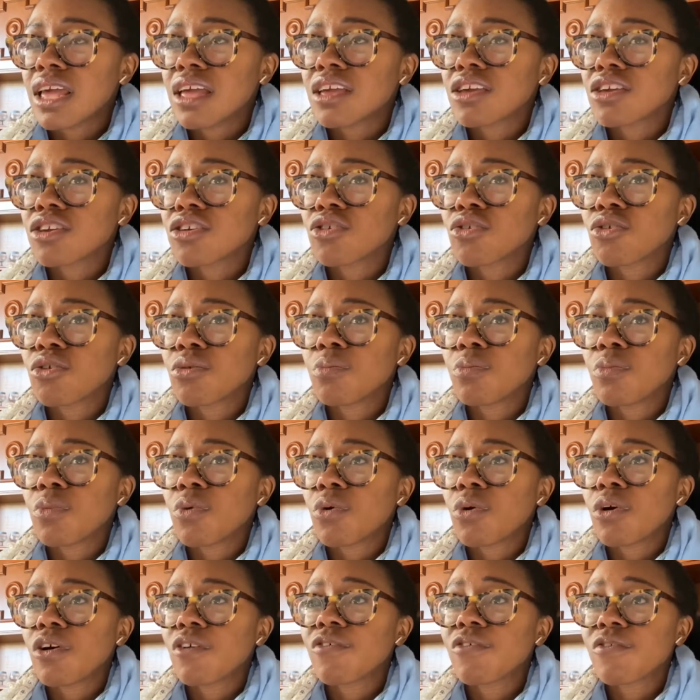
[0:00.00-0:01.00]
your
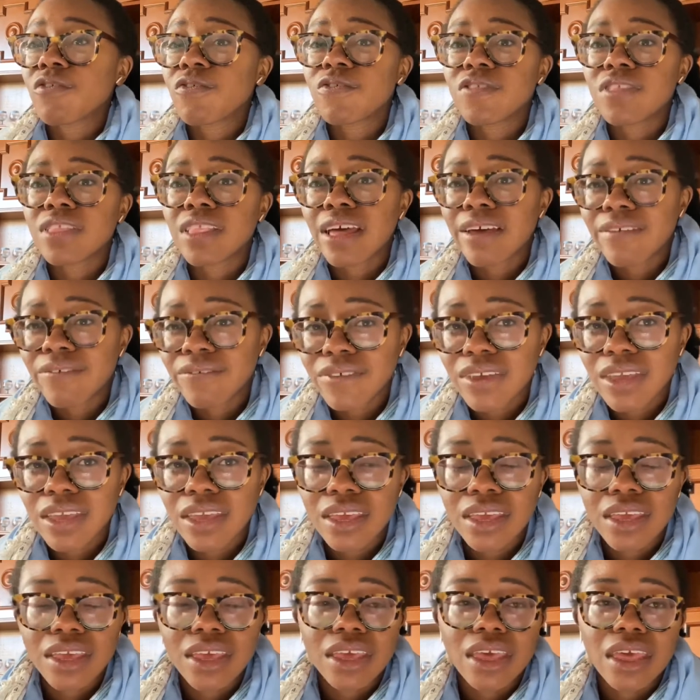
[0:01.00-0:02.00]
more
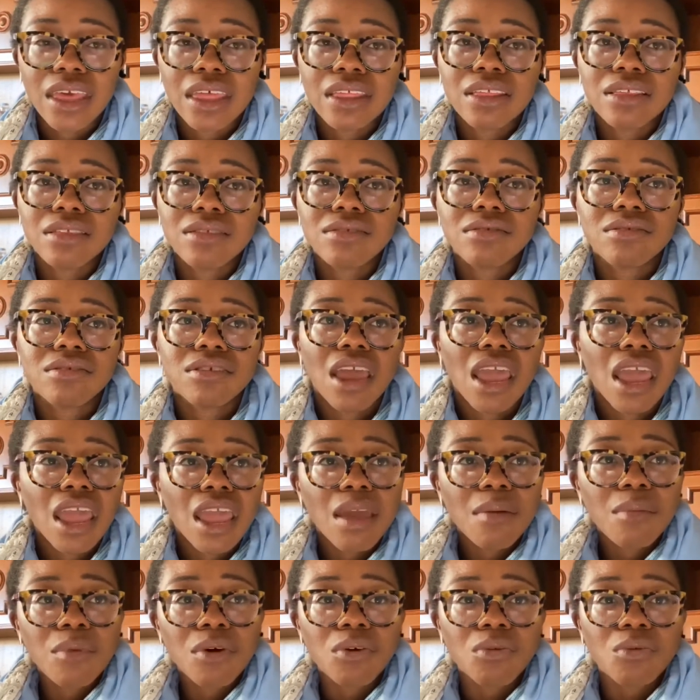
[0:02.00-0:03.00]
fluffy and
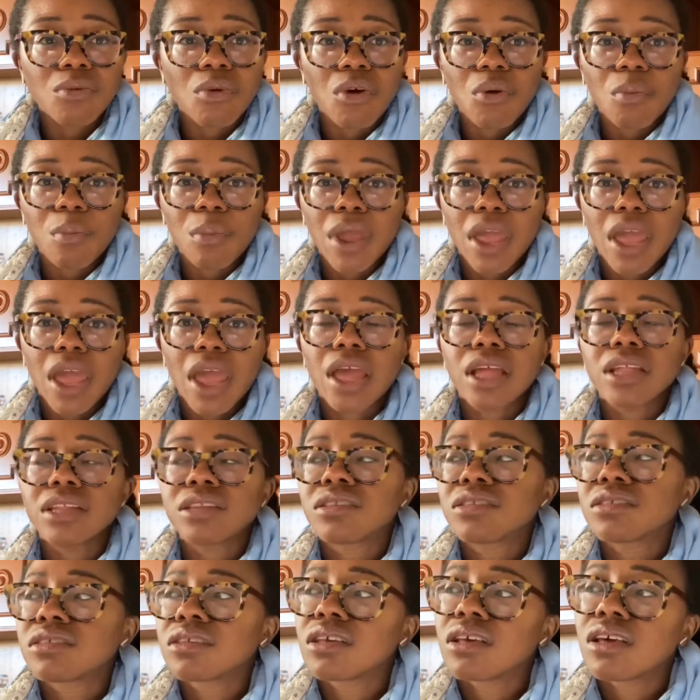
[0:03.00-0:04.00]
tamer
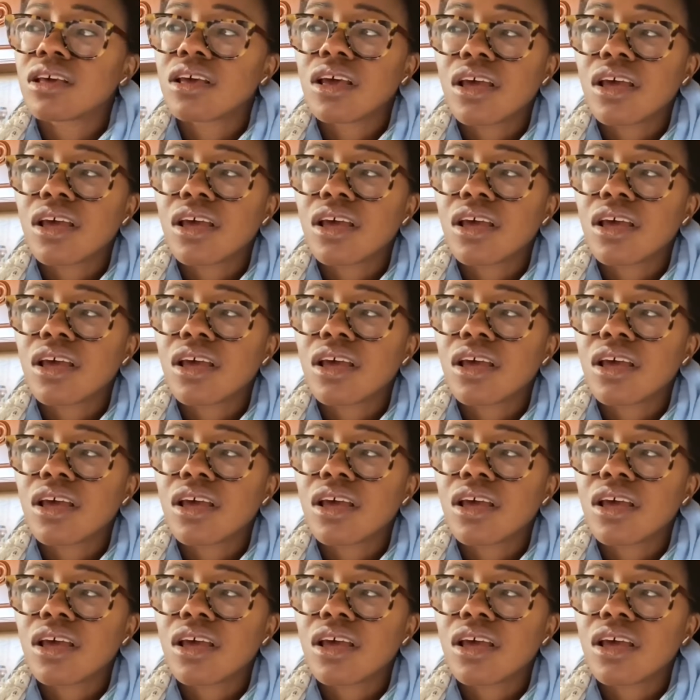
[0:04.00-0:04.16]
romance.